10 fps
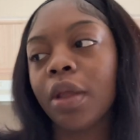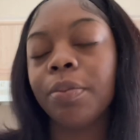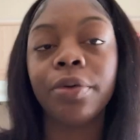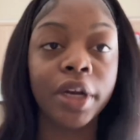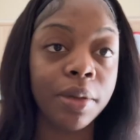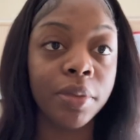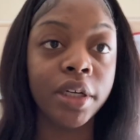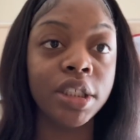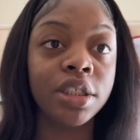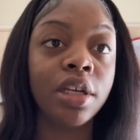pretty
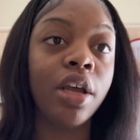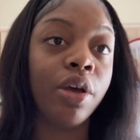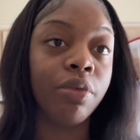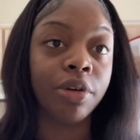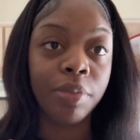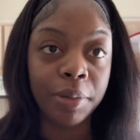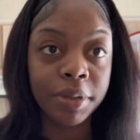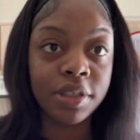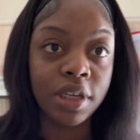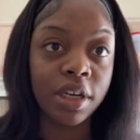much. We're
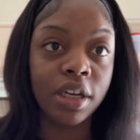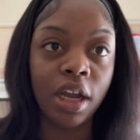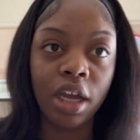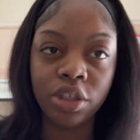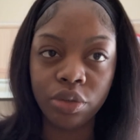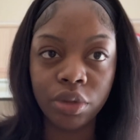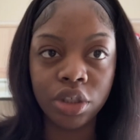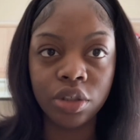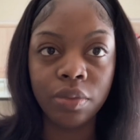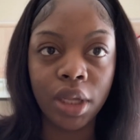babysitting. I do want to
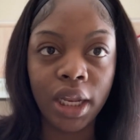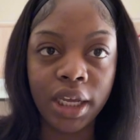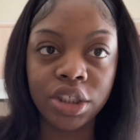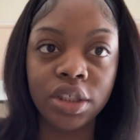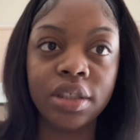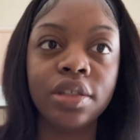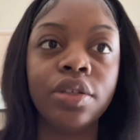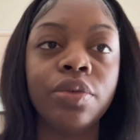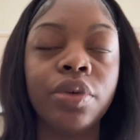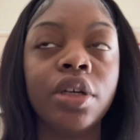do my lashes, so
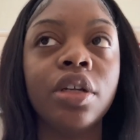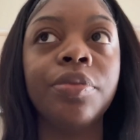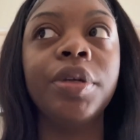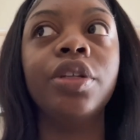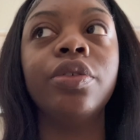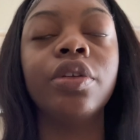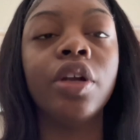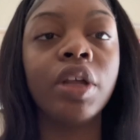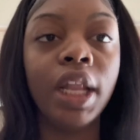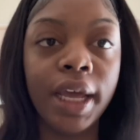we're going to be doing
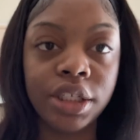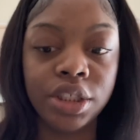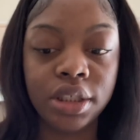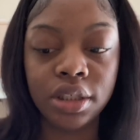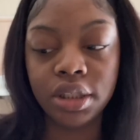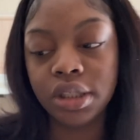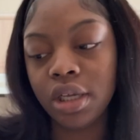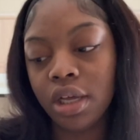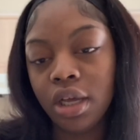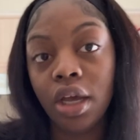our lashes.
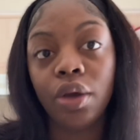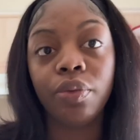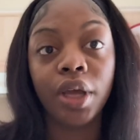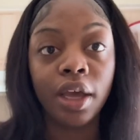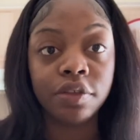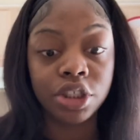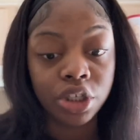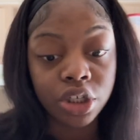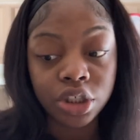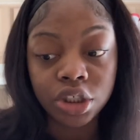We have
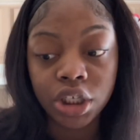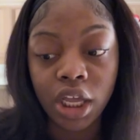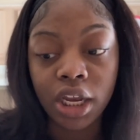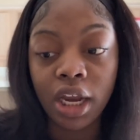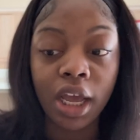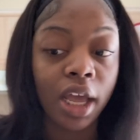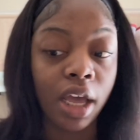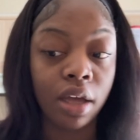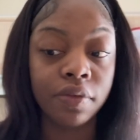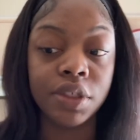church, and I
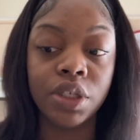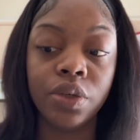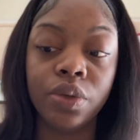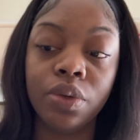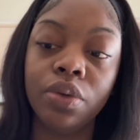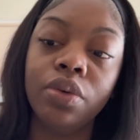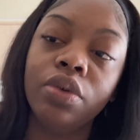have to